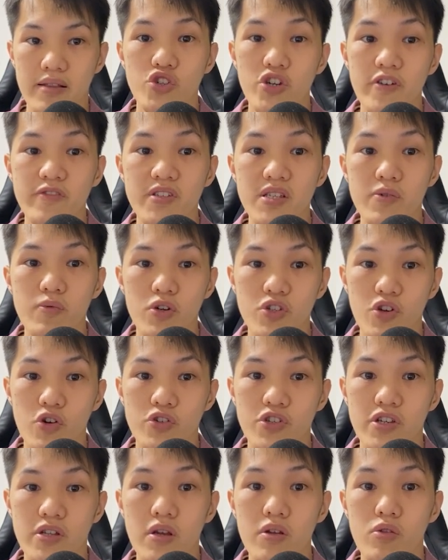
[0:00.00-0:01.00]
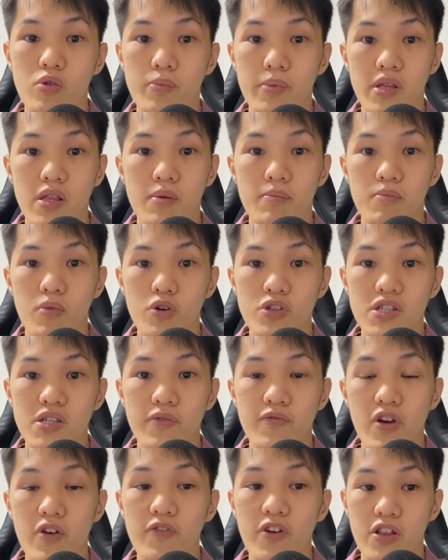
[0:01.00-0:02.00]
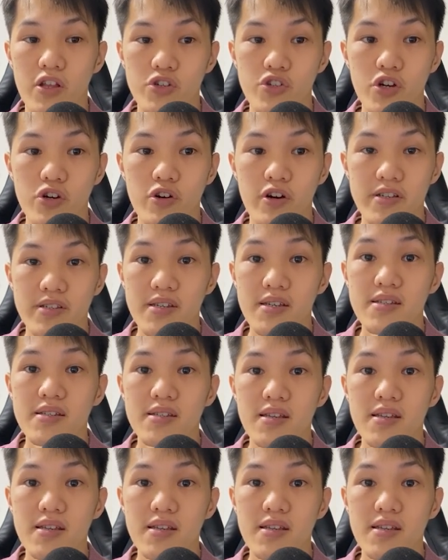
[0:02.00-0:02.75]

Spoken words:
GFC was considered to be the most severe financial crisis